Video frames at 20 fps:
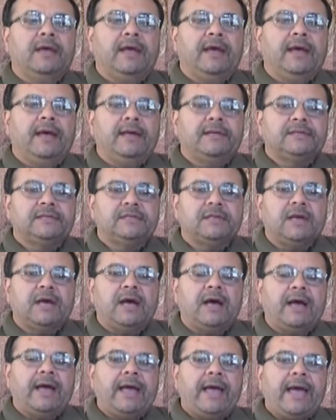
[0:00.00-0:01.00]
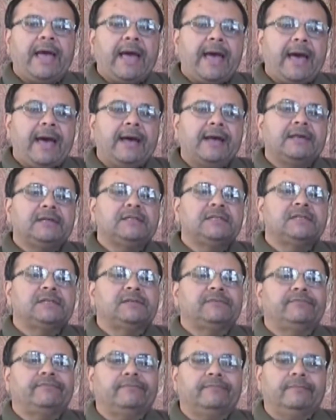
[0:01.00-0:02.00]
as
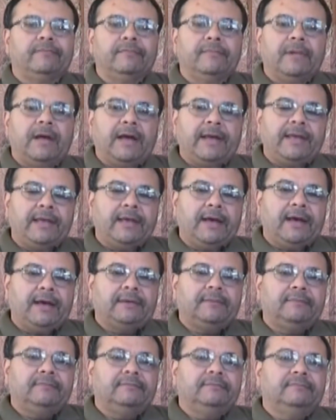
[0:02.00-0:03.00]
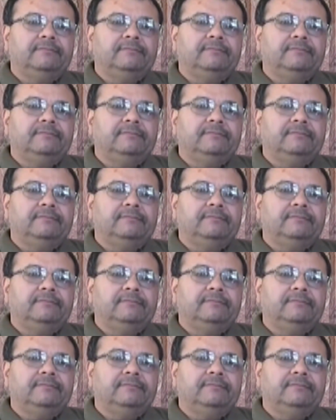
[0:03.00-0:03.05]
as I got